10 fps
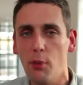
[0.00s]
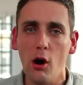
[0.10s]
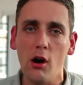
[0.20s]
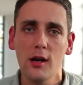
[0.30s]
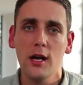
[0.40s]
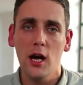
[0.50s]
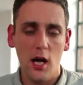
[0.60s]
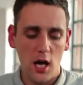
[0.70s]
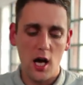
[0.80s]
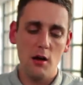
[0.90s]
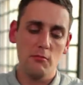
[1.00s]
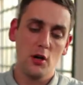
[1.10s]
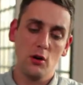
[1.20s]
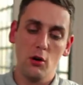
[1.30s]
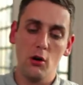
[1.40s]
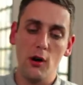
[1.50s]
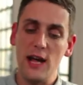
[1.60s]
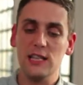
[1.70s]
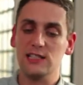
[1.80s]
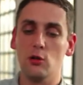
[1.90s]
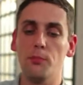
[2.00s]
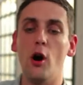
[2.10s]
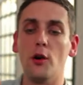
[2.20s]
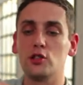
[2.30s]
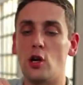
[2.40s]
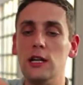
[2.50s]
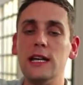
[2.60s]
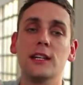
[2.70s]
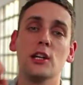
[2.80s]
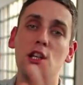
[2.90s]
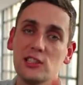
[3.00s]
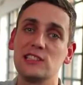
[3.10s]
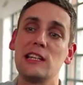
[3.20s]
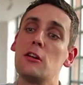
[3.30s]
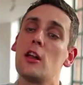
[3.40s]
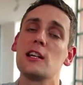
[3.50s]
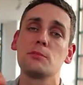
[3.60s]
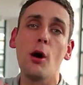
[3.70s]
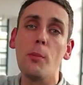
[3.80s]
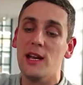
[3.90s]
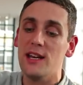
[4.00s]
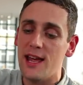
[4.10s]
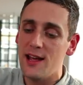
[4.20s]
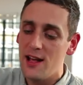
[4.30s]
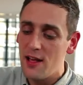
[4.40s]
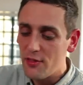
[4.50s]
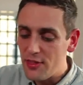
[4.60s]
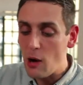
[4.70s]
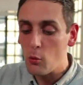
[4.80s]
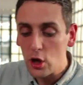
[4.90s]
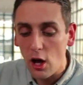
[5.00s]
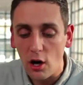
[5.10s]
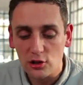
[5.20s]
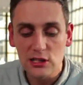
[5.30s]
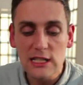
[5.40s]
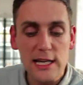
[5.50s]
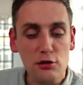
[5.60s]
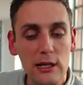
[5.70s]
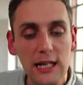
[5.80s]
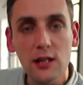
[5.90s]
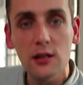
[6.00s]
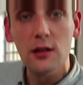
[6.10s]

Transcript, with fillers: pot or any sort of pot that's got a lid. You can sterilise, pop it in there. That will last literally